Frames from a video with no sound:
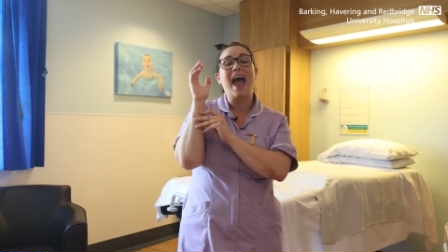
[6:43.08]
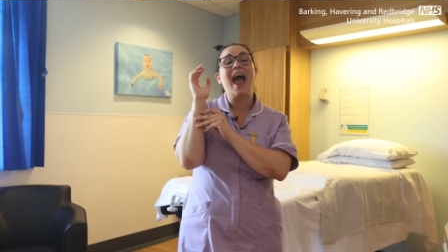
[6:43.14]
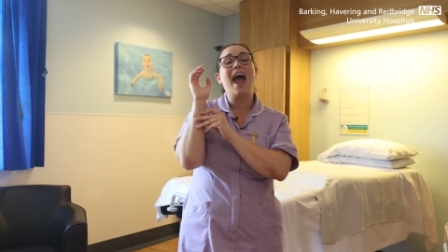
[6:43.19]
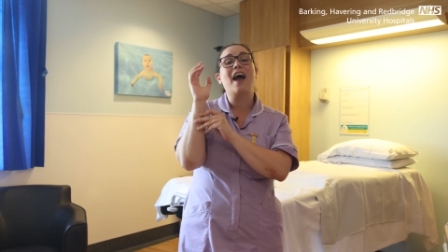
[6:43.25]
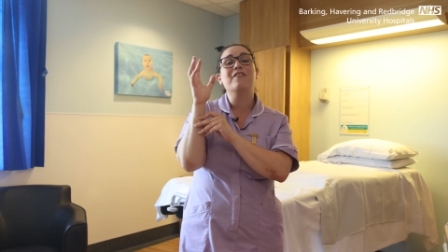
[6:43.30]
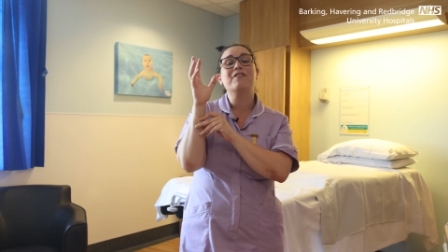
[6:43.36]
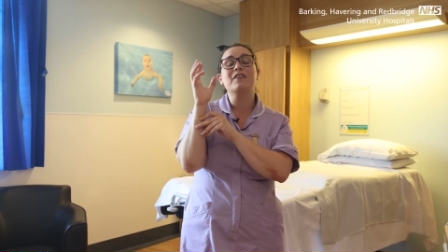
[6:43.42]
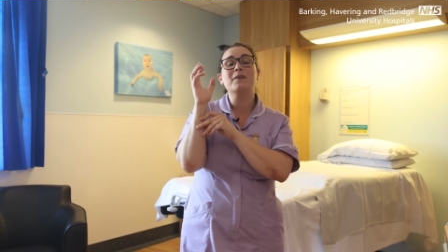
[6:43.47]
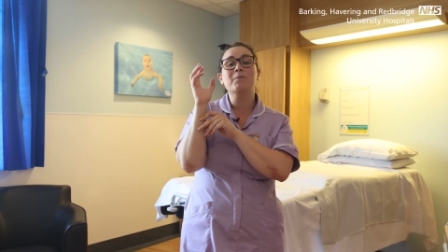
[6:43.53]

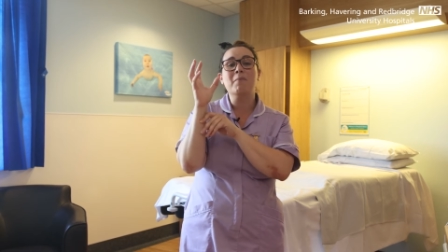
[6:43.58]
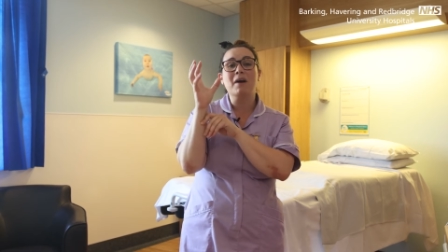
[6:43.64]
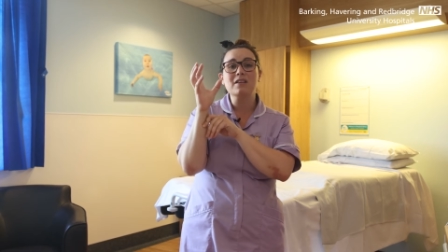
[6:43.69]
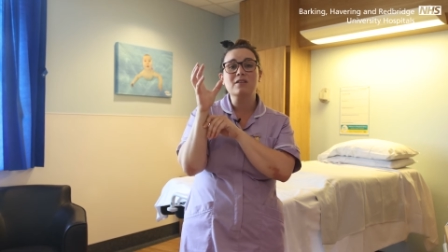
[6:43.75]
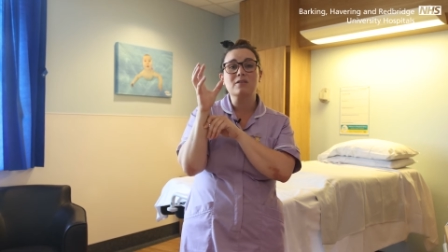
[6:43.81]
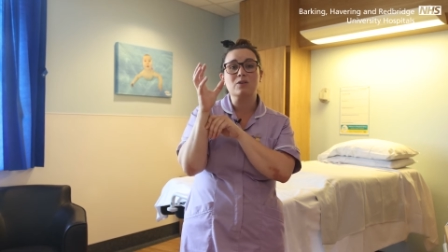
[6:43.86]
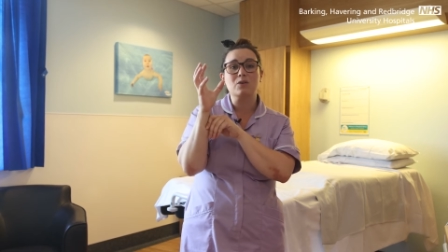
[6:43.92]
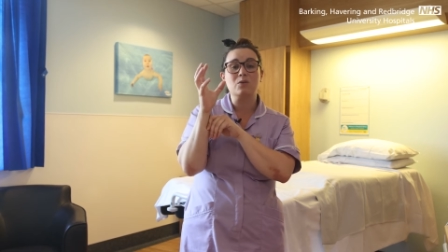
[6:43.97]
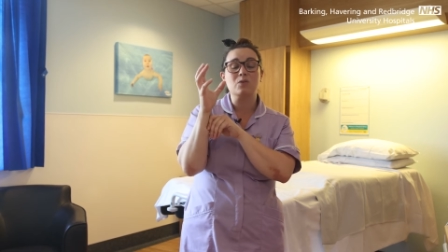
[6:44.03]
Every
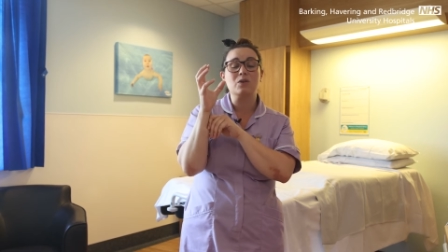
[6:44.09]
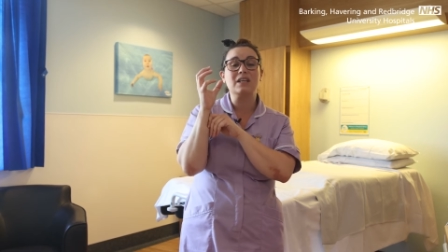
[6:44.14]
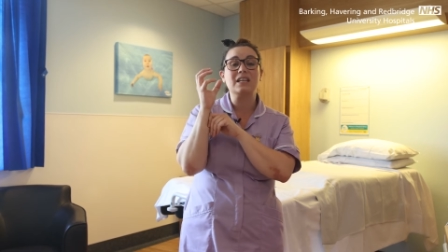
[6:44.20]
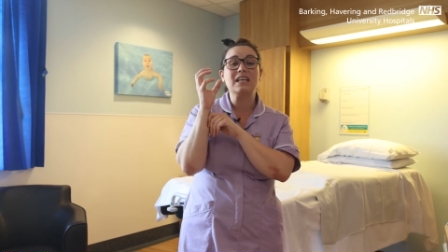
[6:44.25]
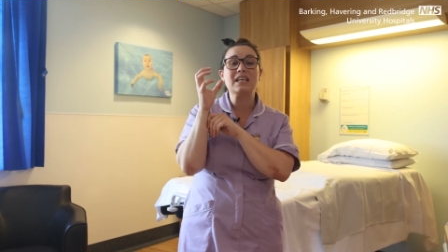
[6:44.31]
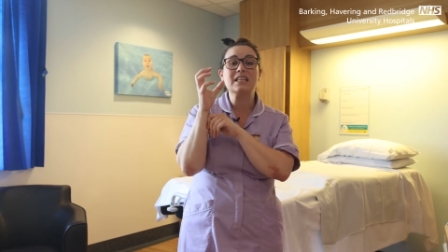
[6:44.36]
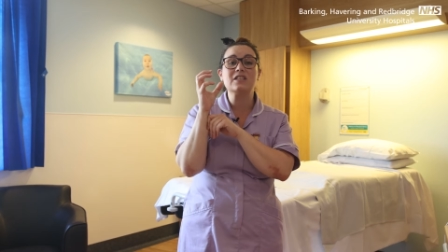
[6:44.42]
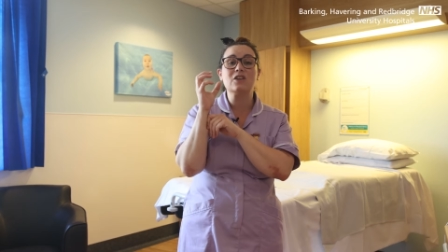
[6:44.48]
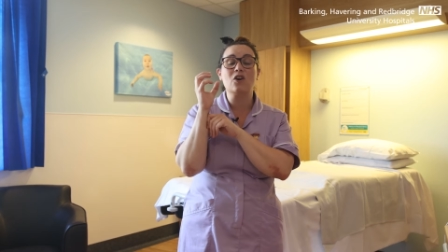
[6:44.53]
muscle
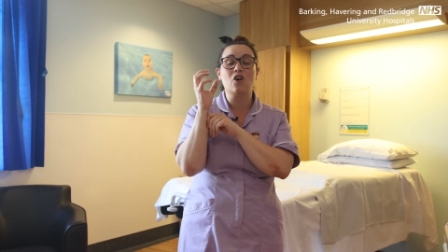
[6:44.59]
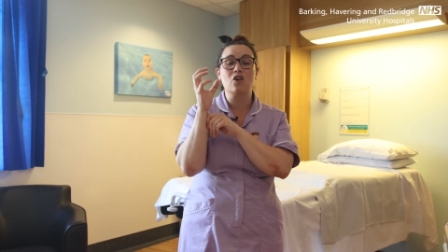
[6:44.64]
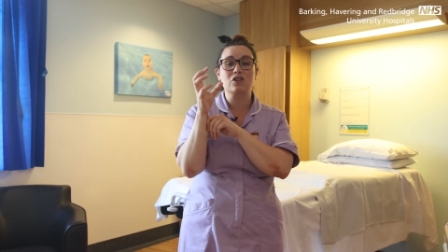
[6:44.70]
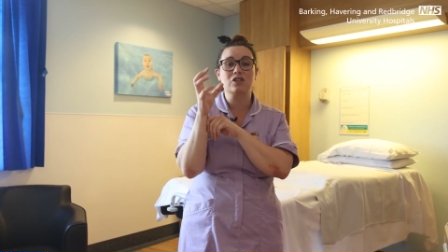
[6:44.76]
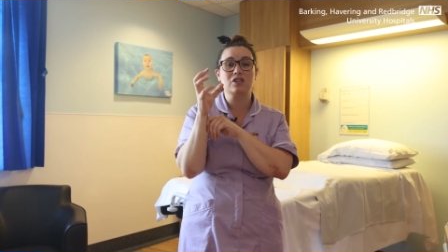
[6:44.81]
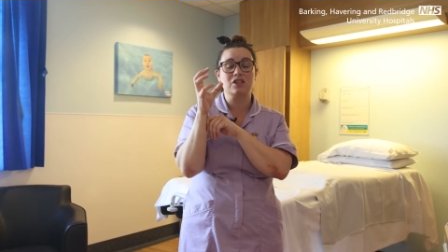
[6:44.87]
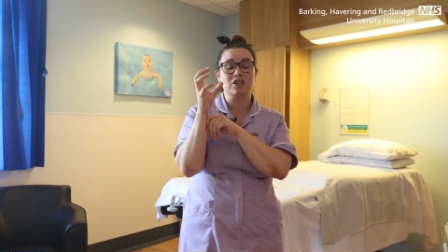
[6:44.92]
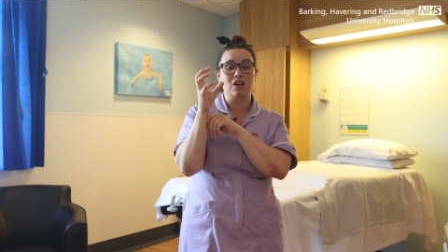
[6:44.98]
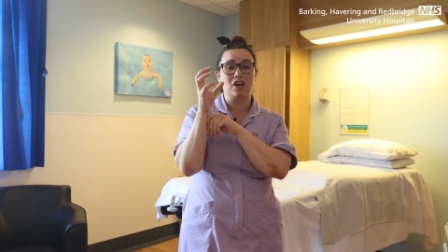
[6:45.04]
needs
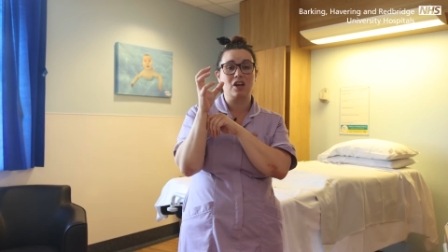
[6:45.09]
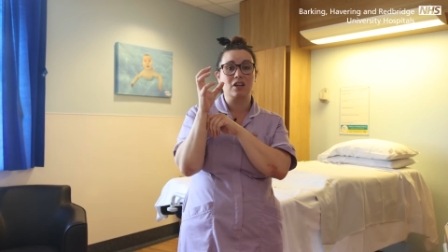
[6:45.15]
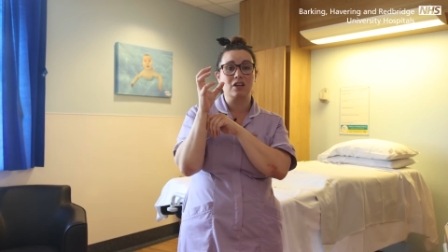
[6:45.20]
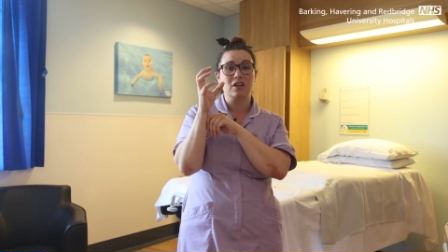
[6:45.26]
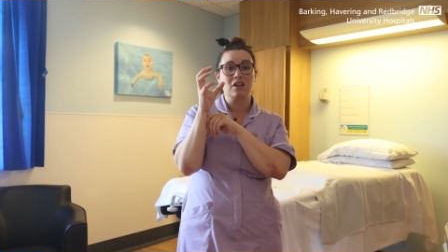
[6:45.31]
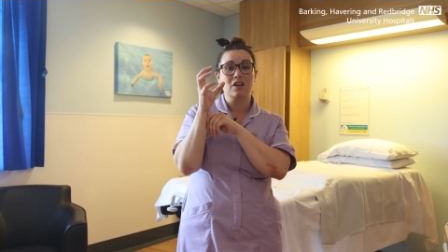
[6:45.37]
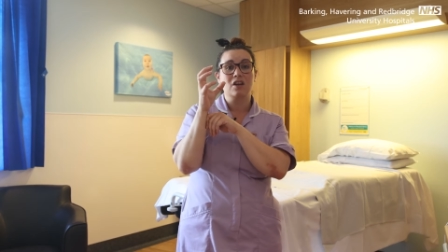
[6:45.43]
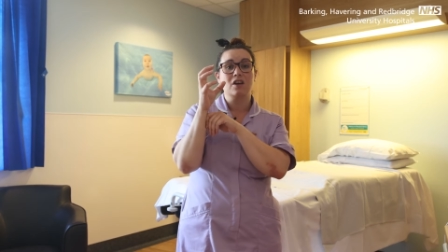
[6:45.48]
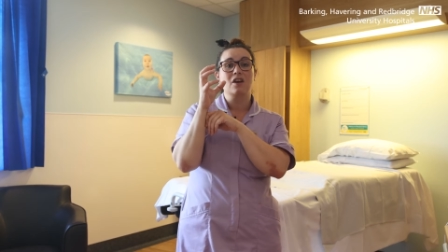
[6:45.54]
oxygen
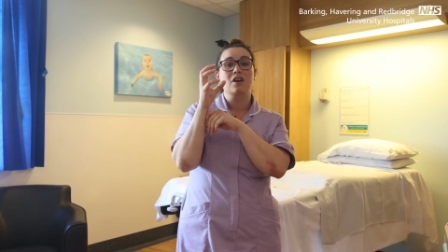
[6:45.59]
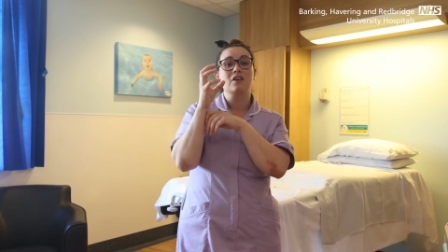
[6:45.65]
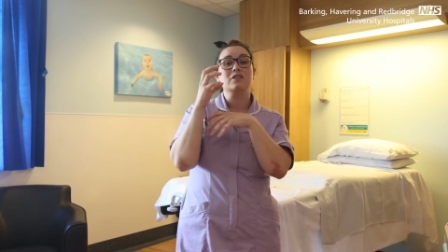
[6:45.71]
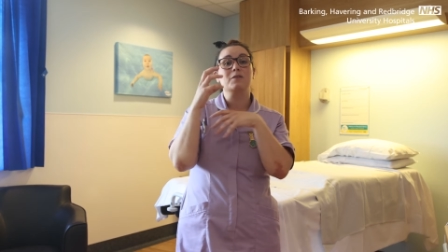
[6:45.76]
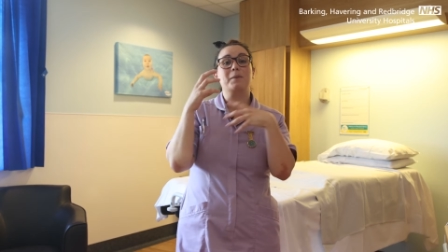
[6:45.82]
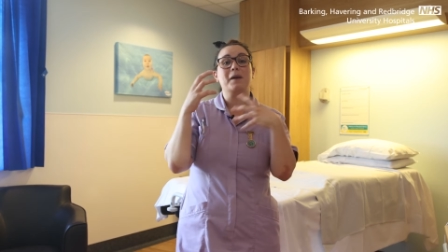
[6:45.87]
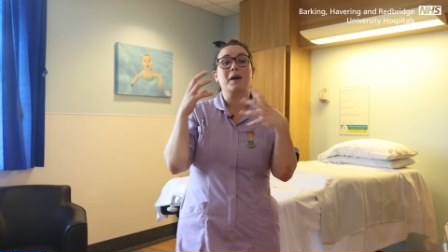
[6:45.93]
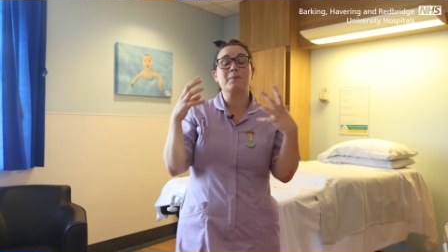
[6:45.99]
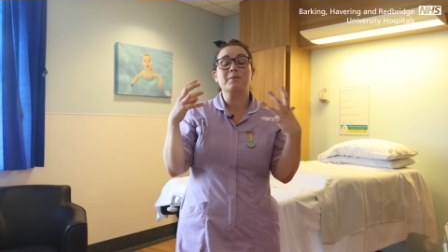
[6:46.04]

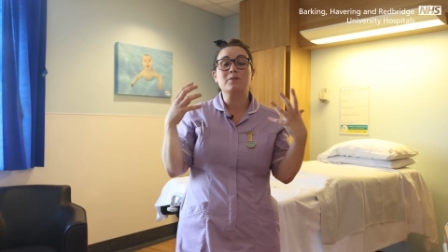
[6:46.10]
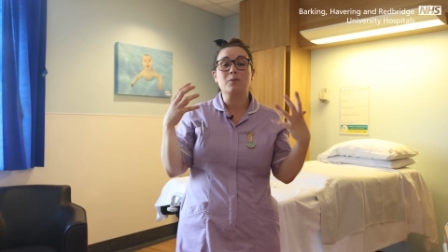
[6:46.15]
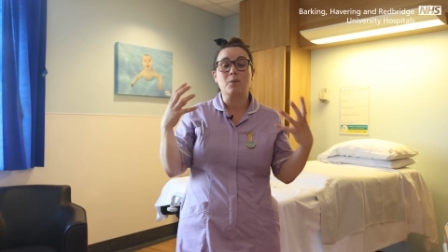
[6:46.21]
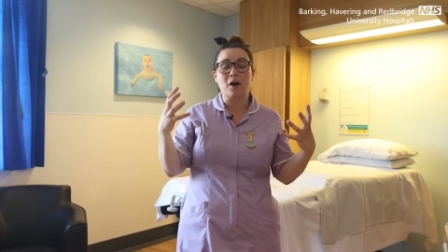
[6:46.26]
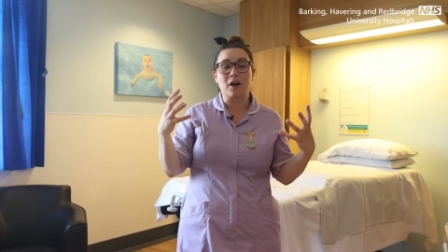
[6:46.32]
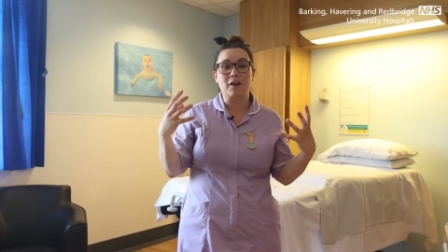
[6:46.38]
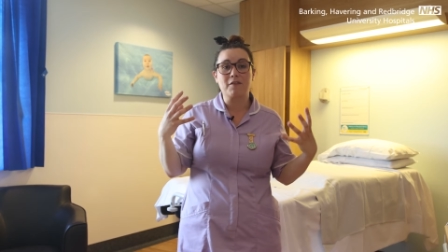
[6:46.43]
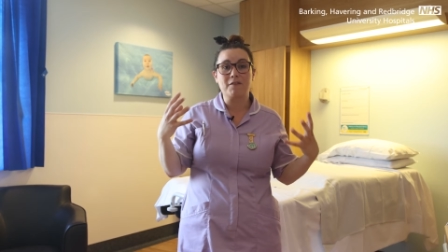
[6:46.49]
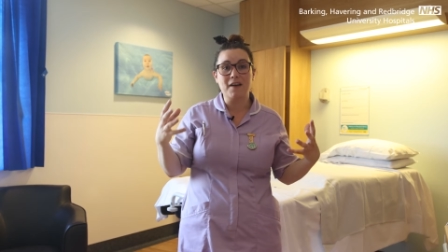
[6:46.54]
to be able to
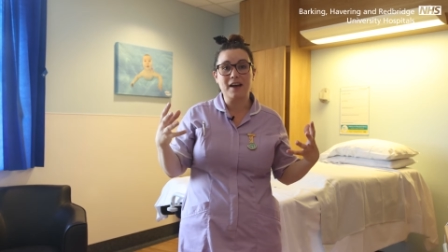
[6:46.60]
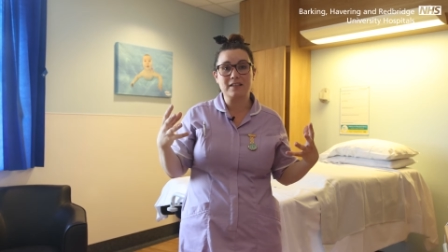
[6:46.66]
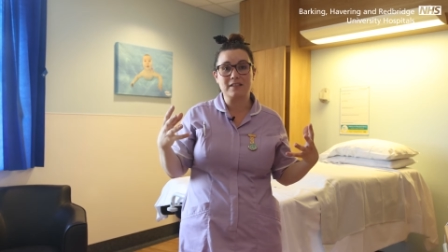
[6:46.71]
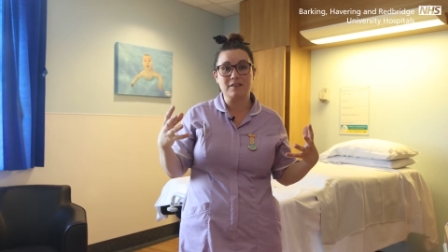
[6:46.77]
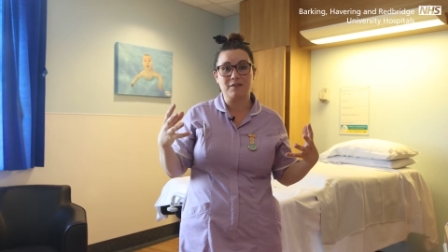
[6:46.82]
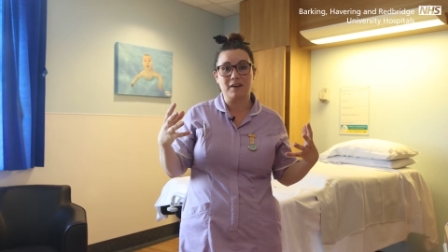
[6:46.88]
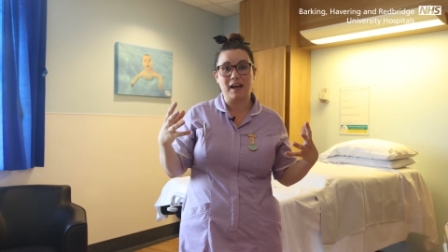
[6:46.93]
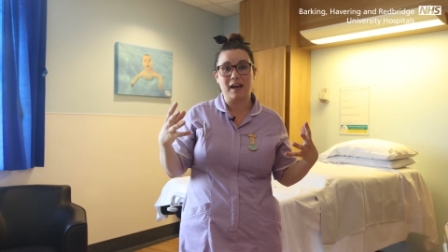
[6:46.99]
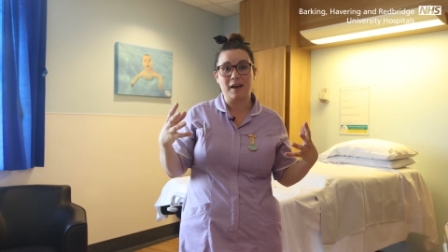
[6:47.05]
work
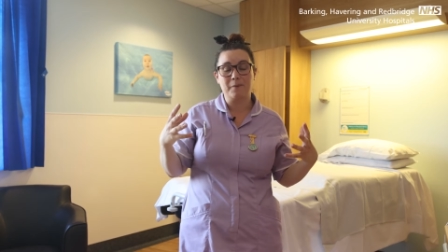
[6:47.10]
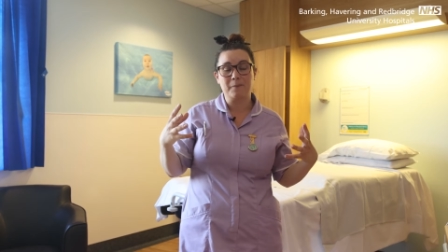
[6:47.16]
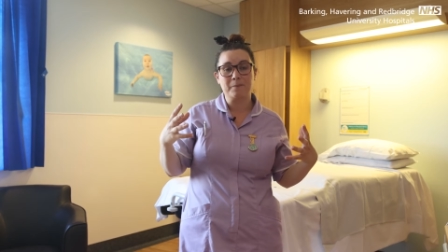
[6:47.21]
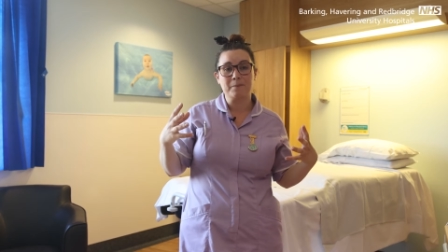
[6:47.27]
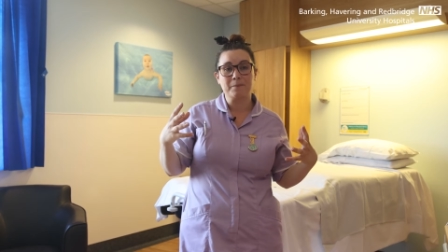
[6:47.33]
effectively.